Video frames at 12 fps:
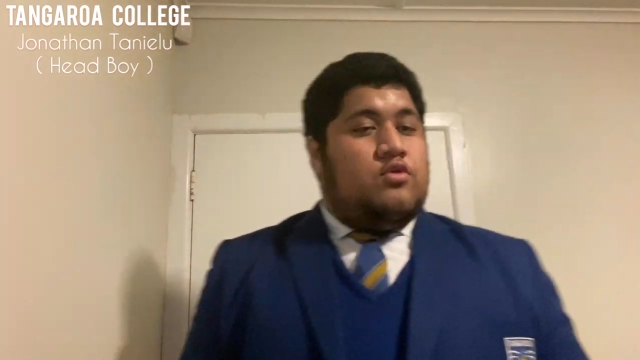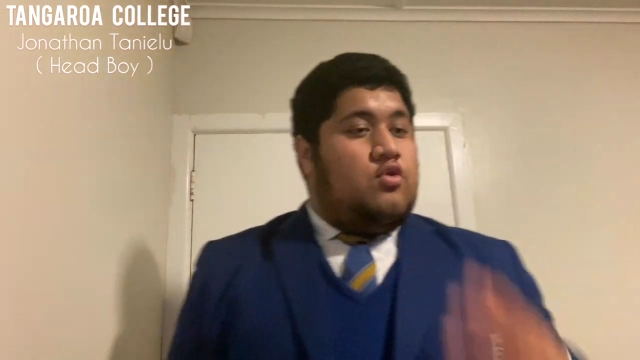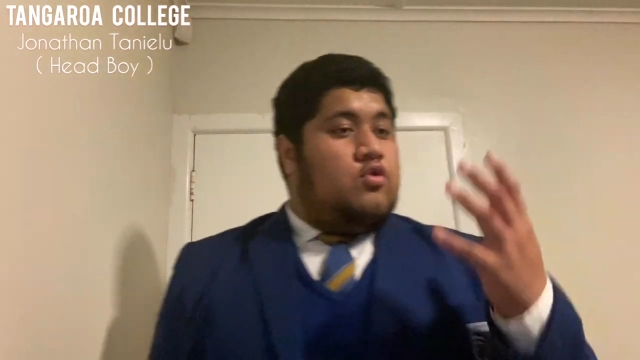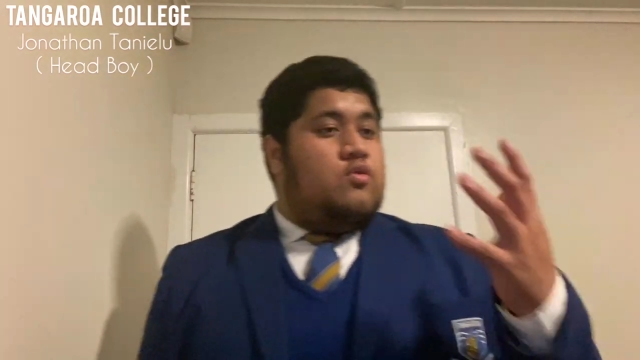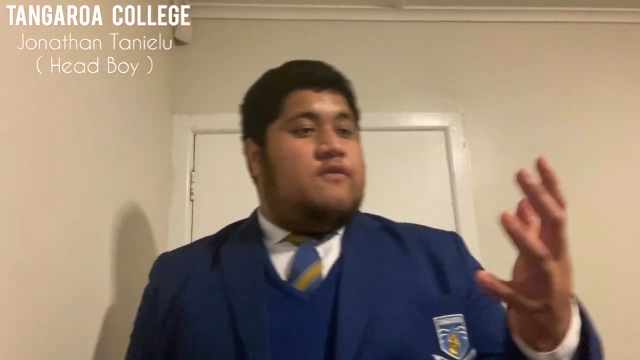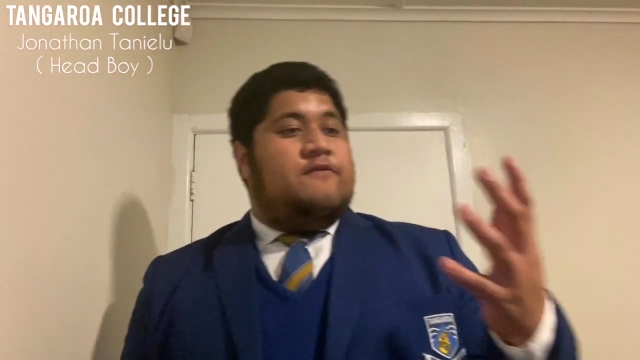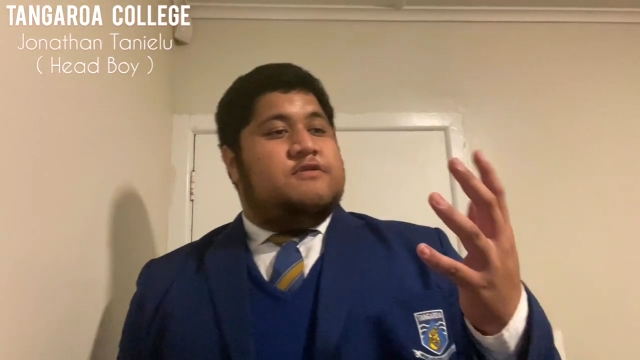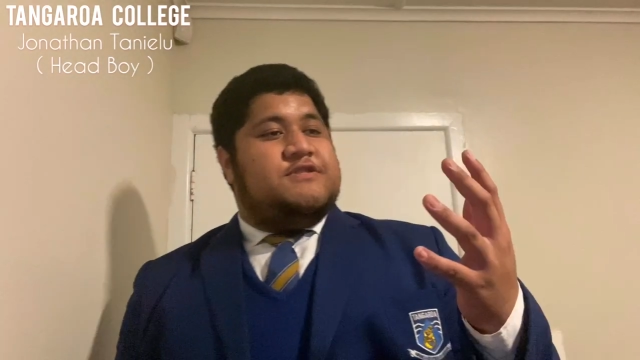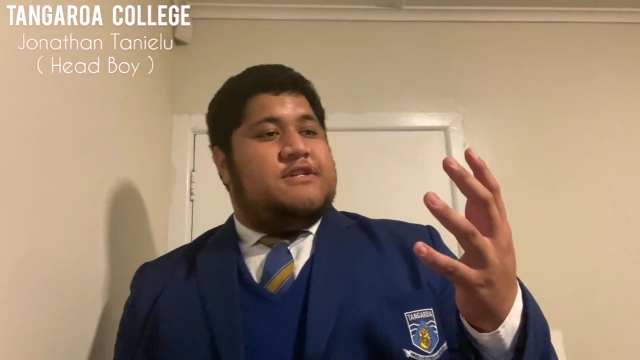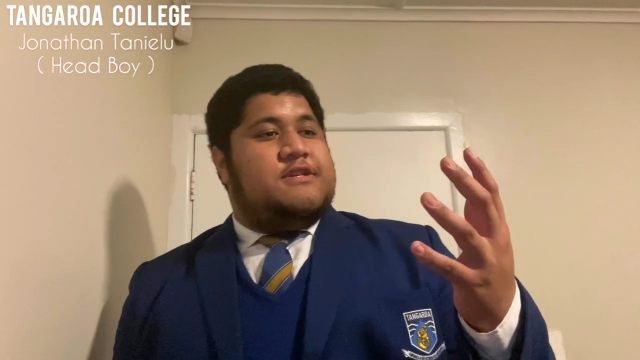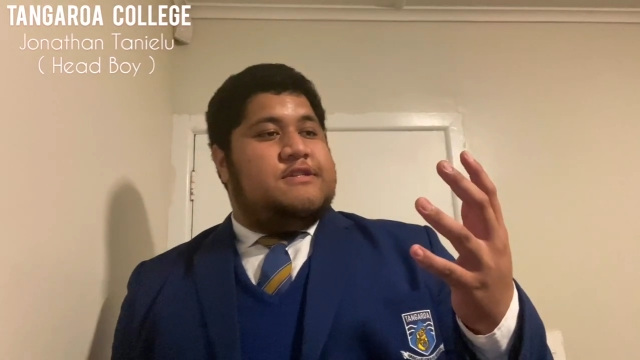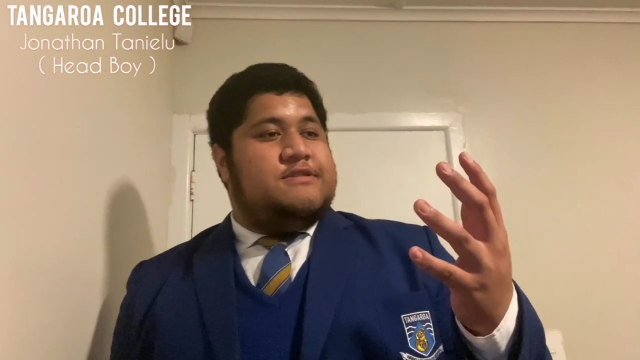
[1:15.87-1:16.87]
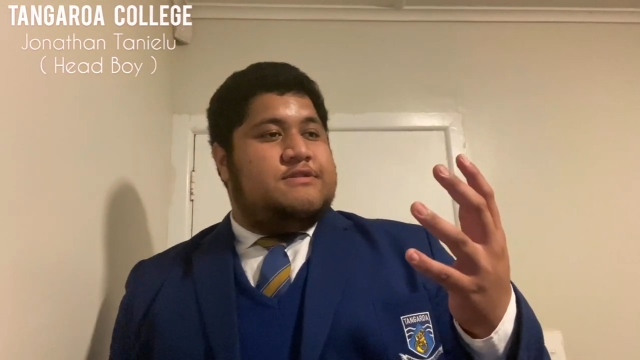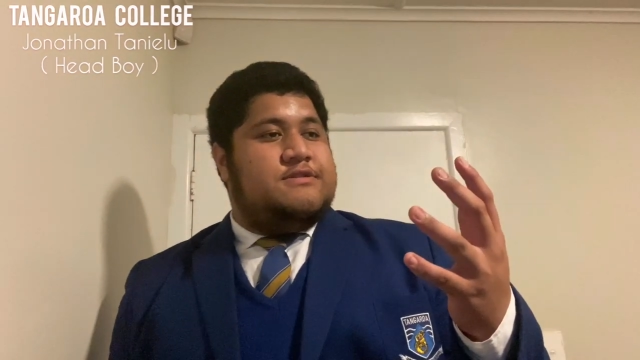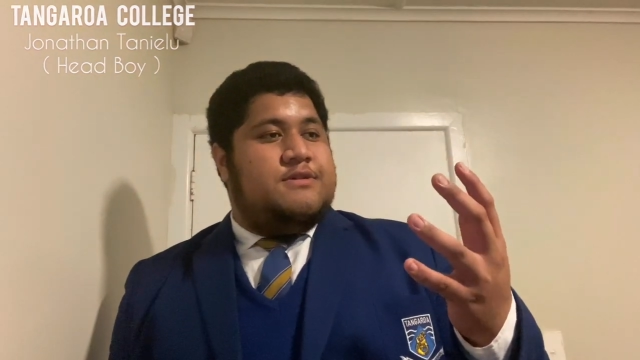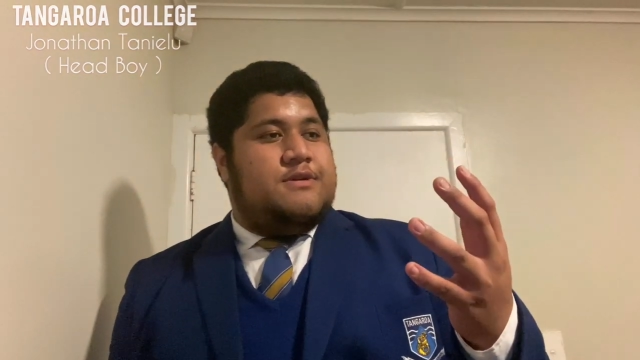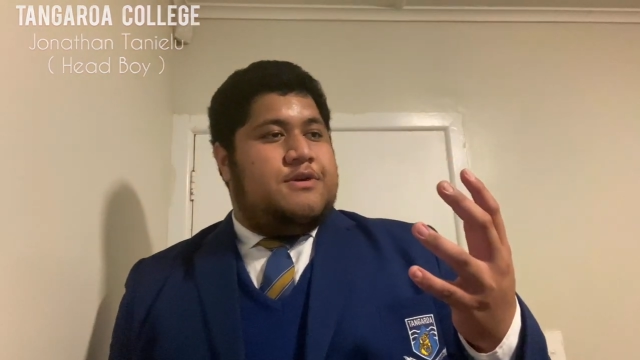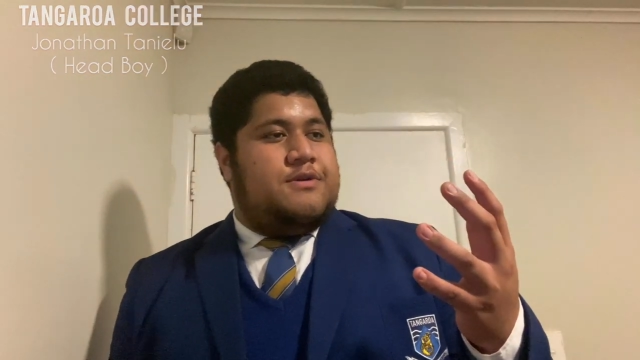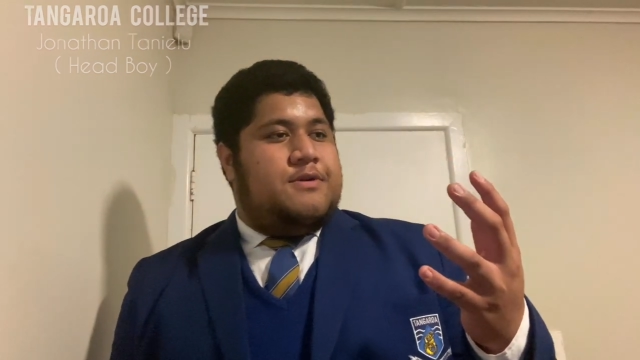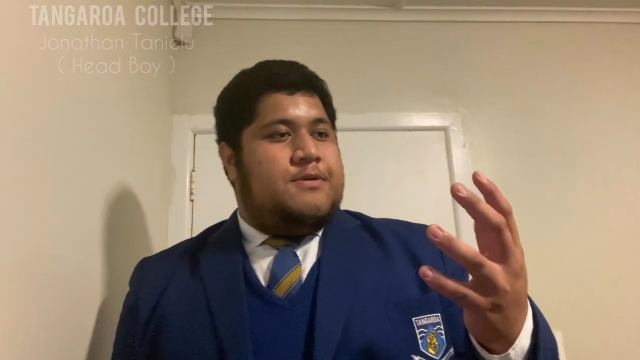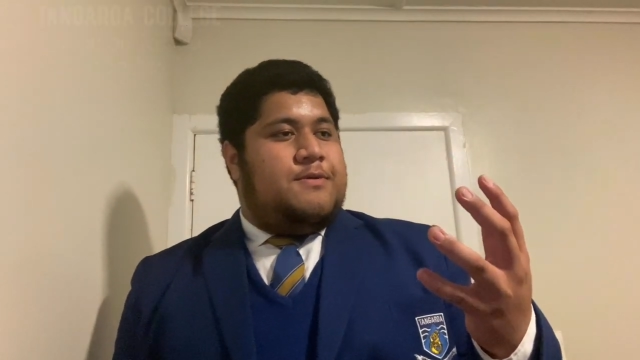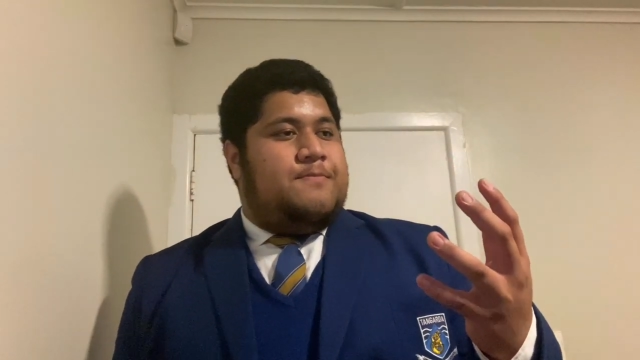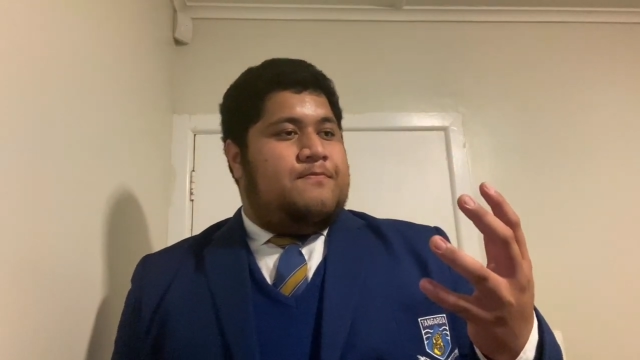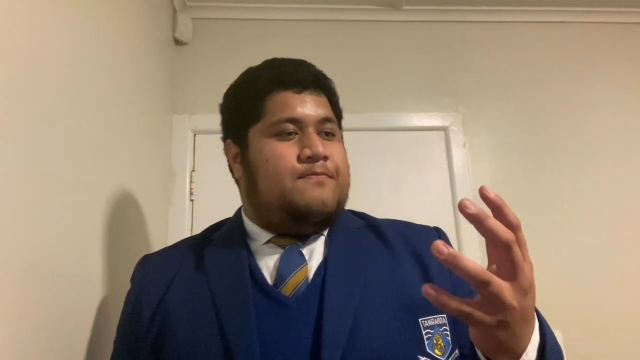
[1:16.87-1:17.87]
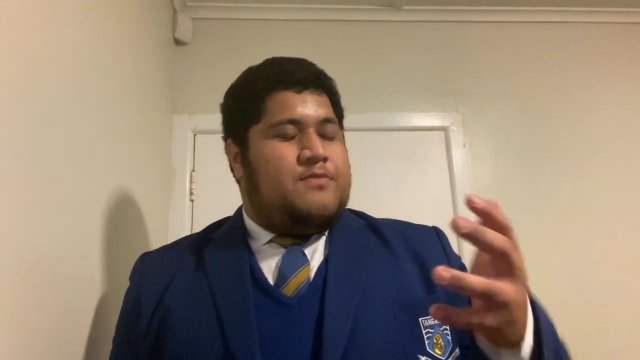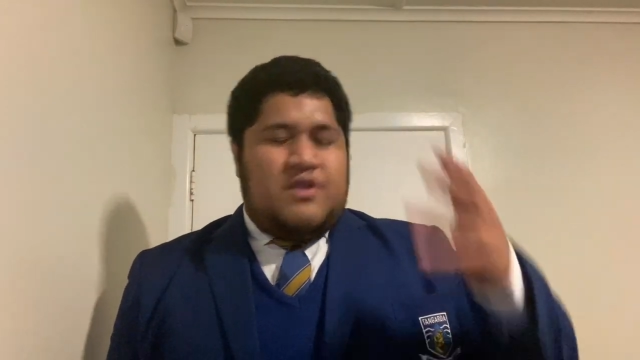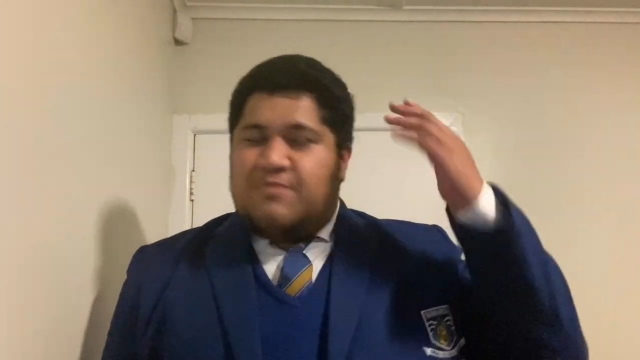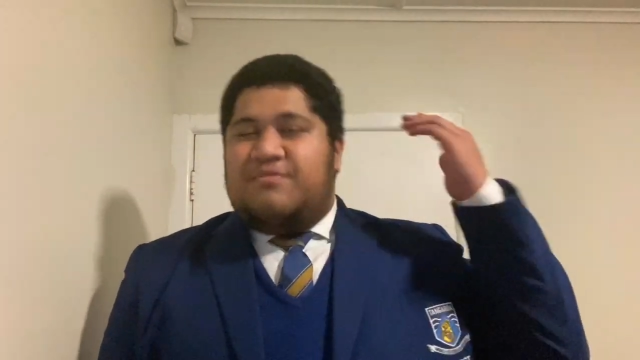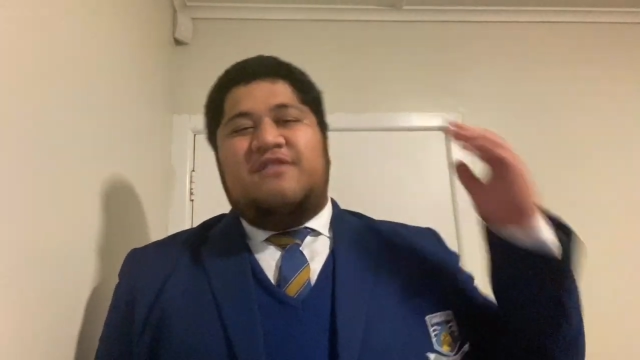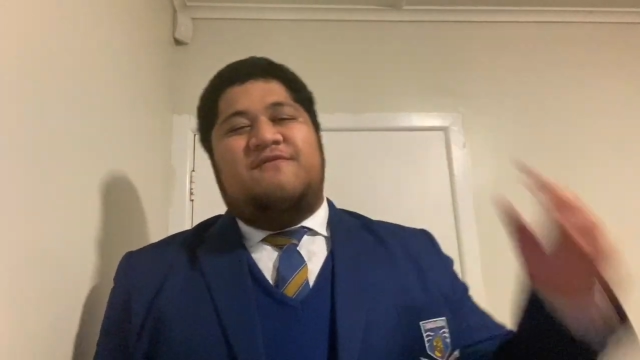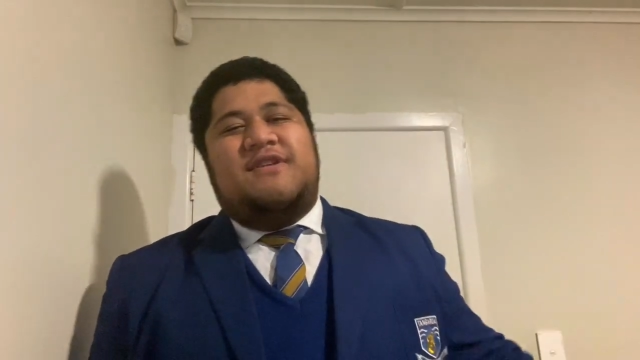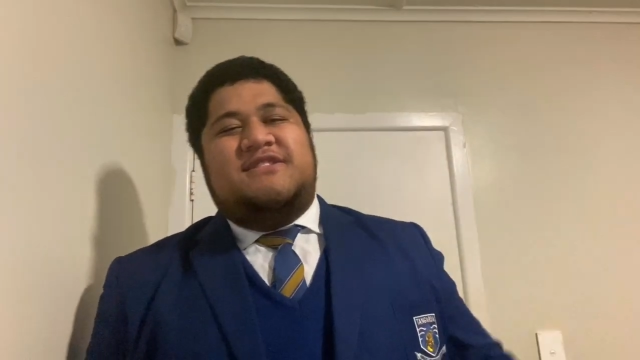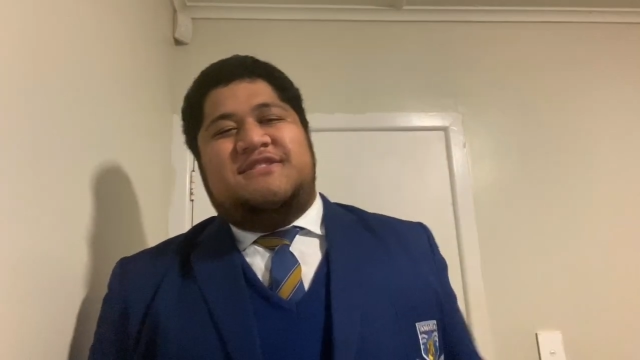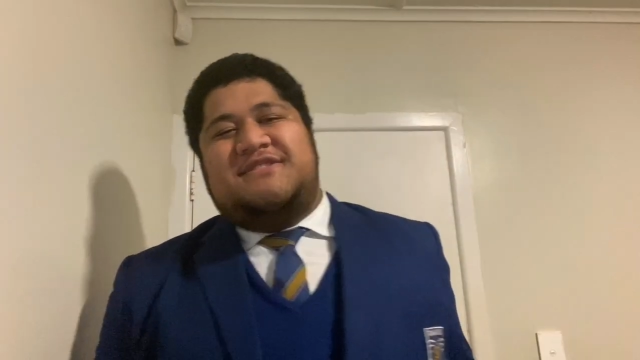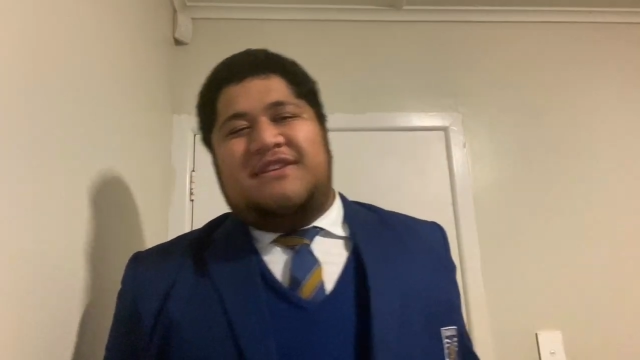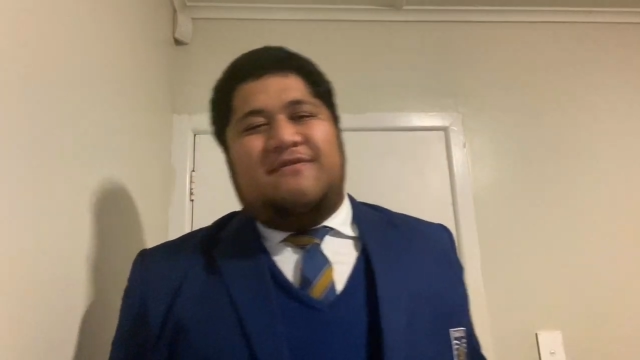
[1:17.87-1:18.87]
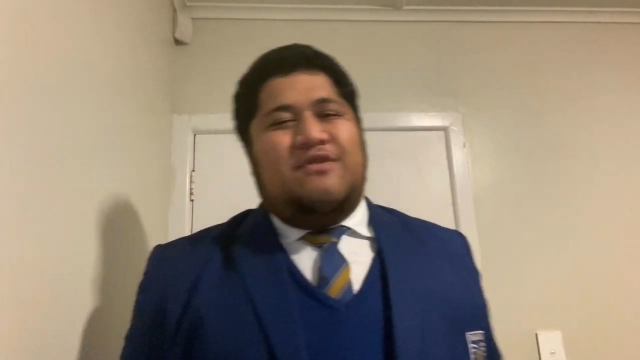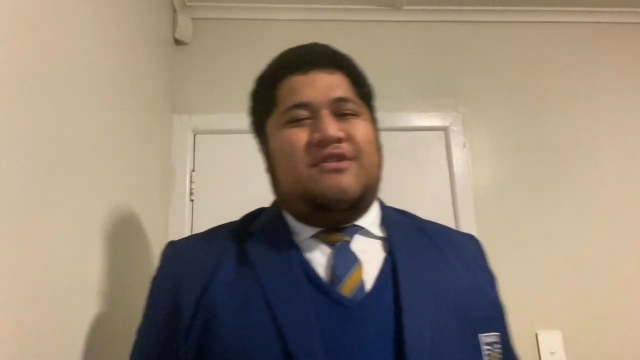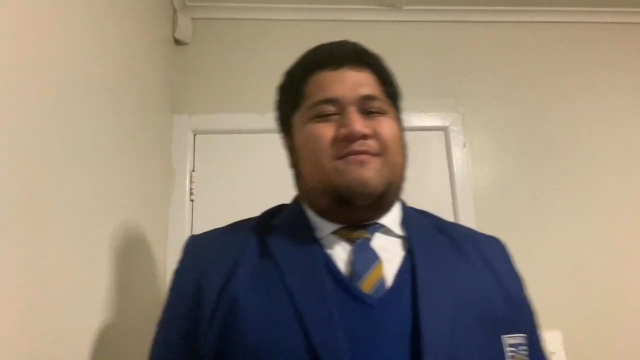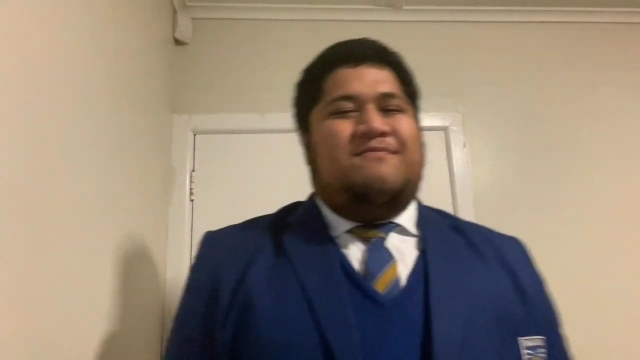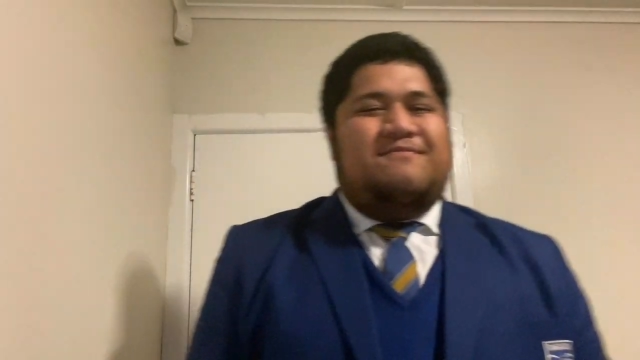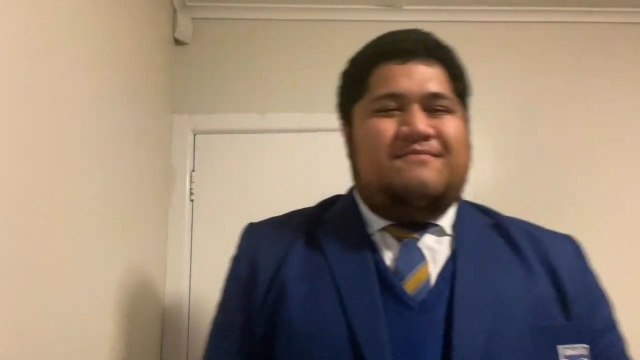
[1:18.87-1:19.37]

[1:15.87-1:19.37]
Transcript: or with your studies, don't be afraid to seek for help.